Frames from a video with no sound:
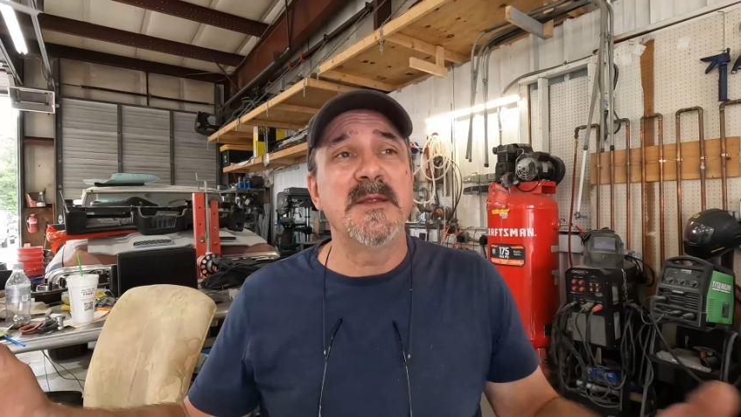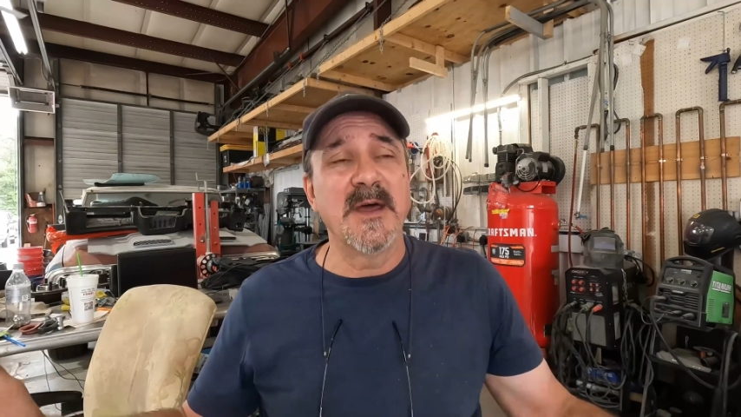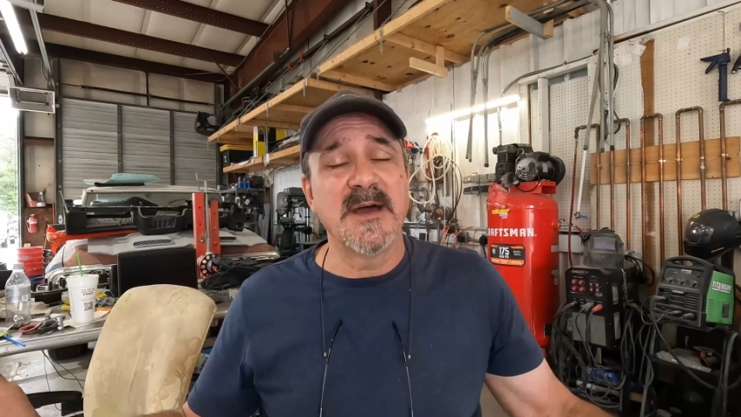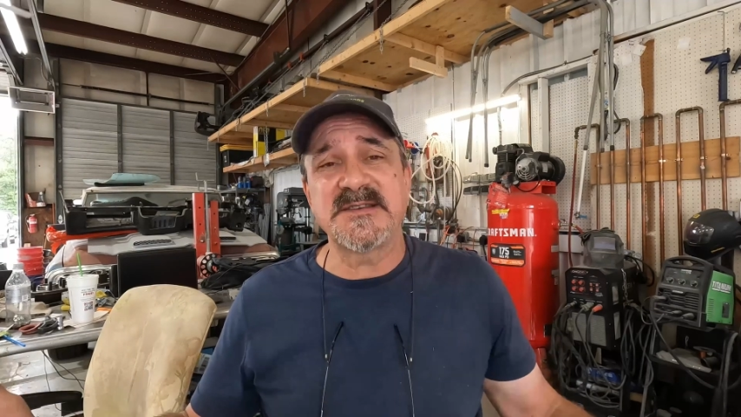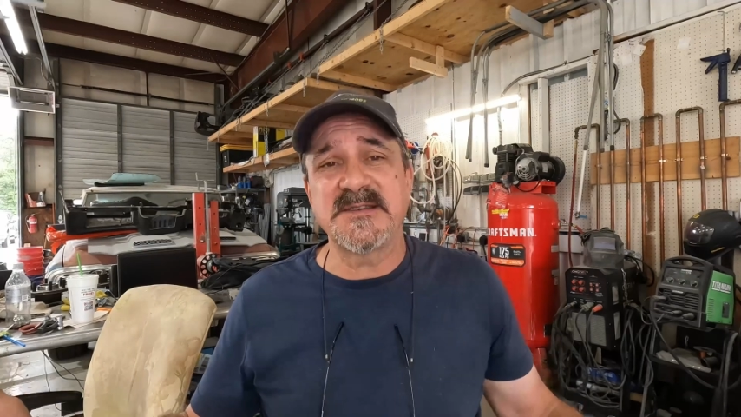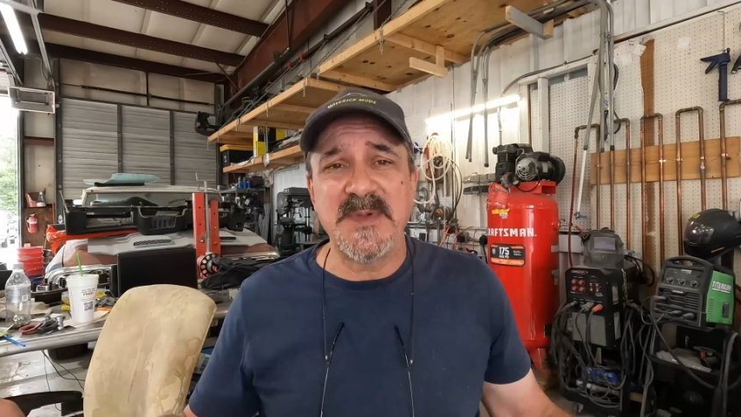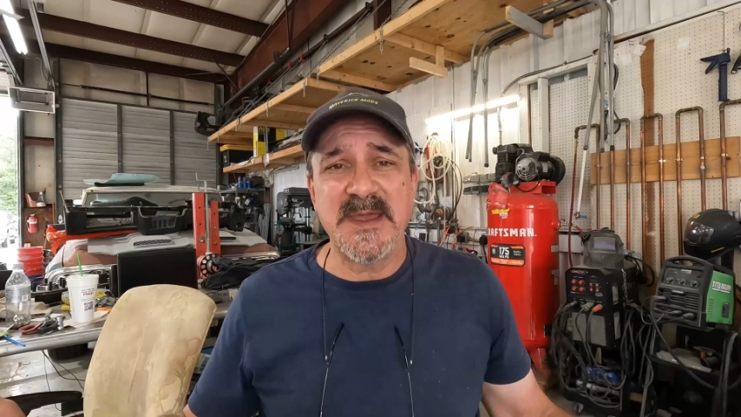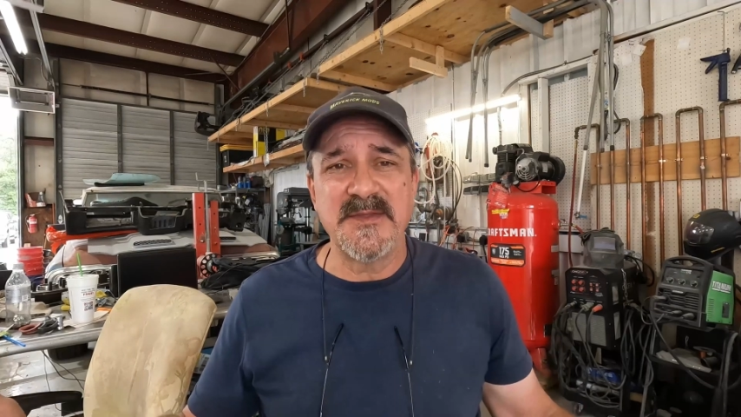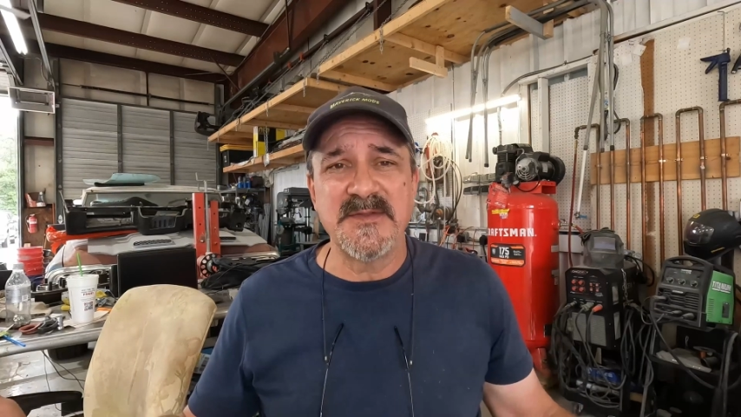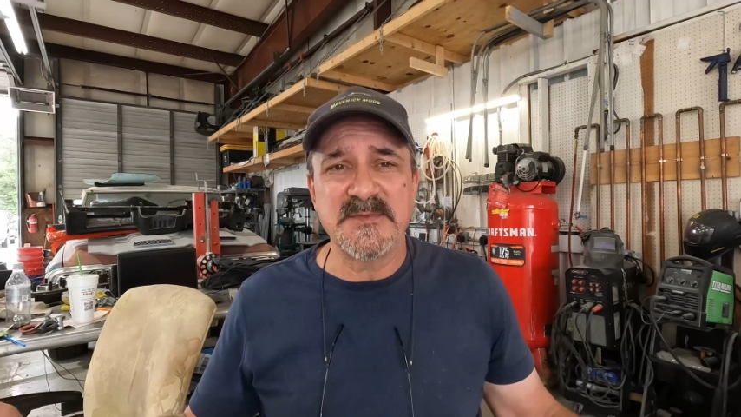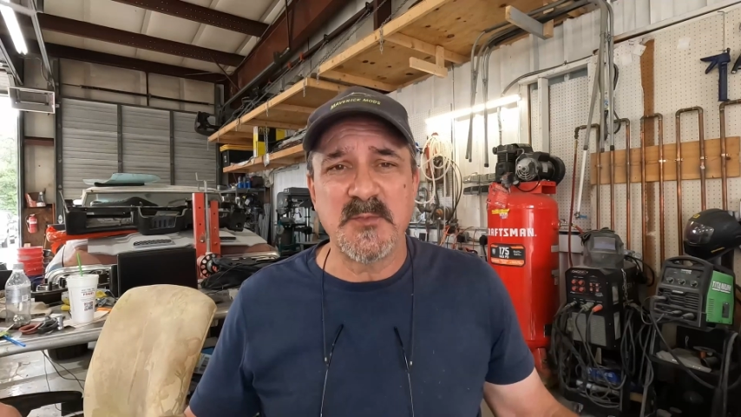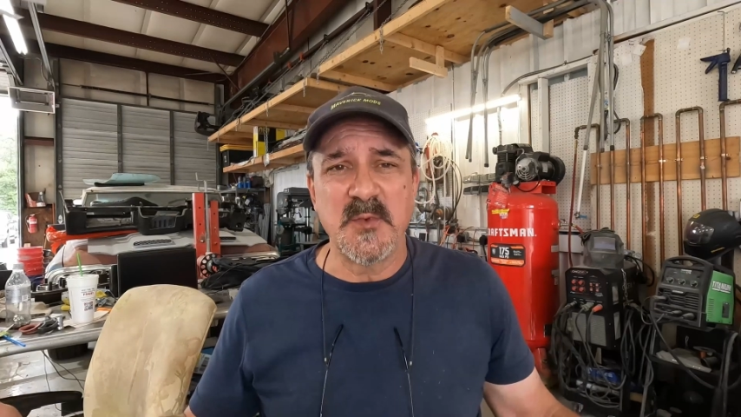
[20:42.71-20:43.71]
Not so
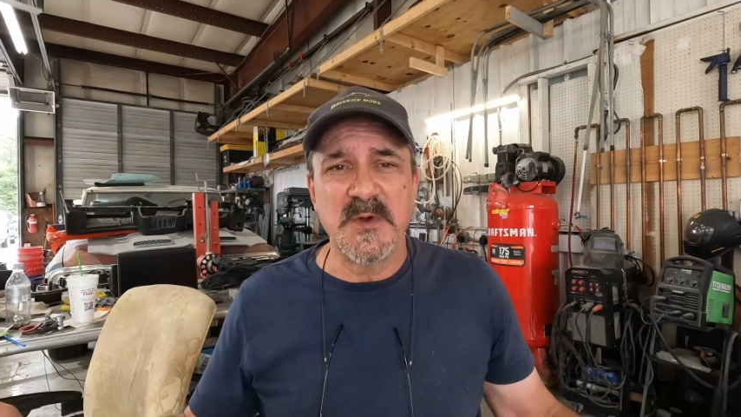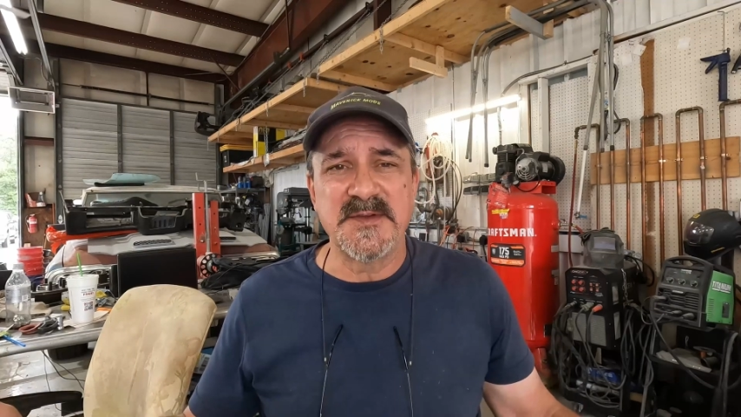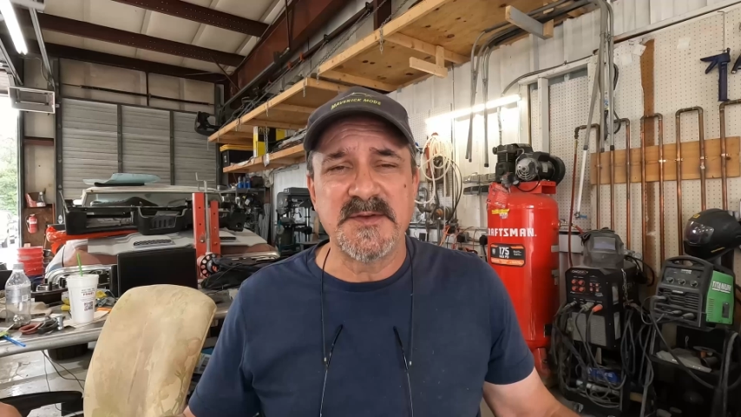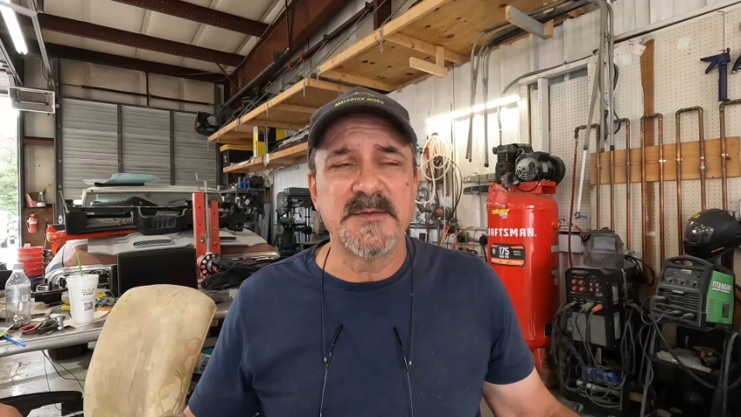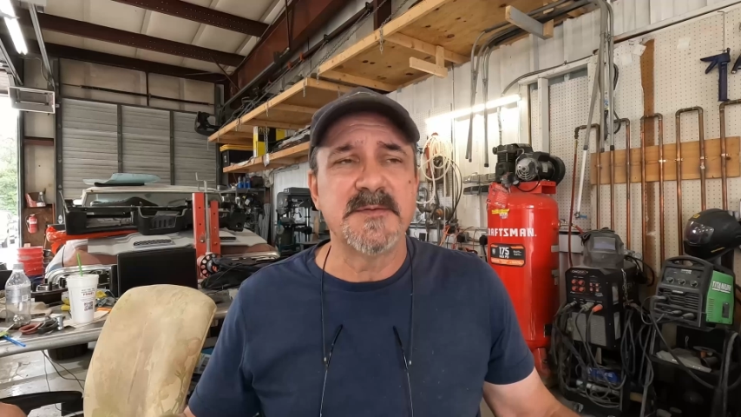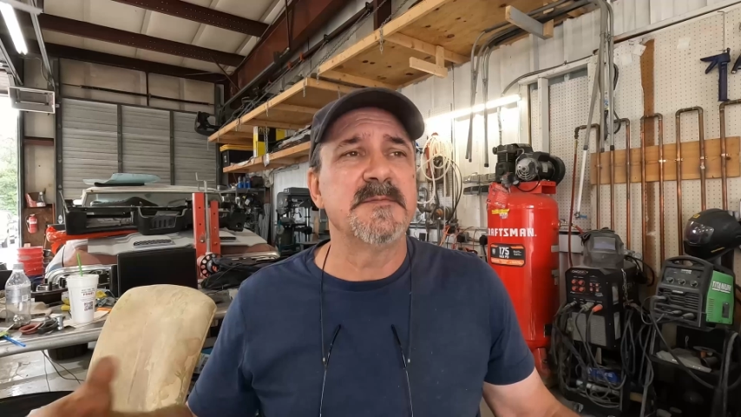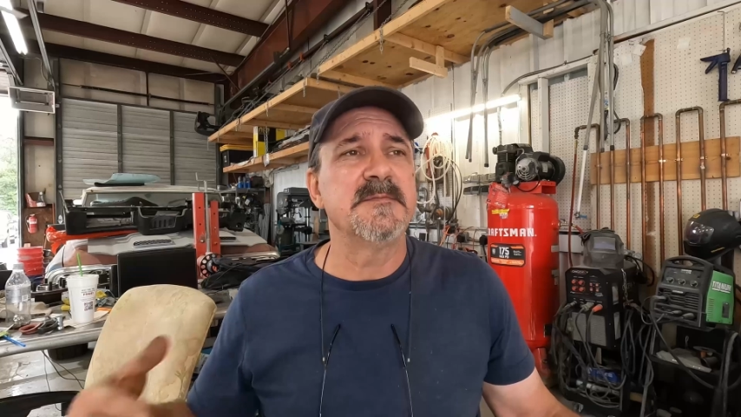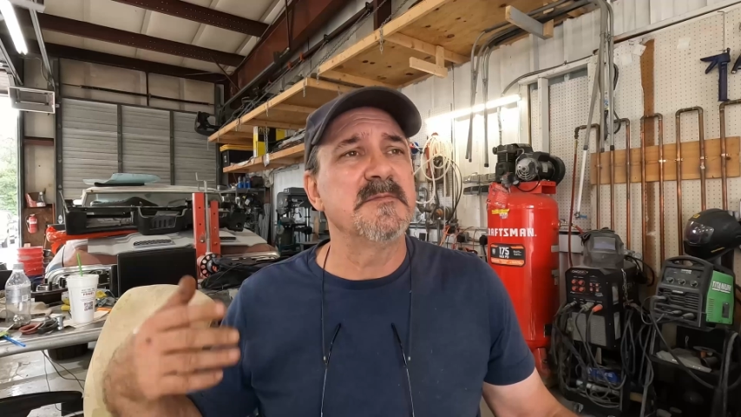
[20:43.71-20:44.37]
bad in the winter,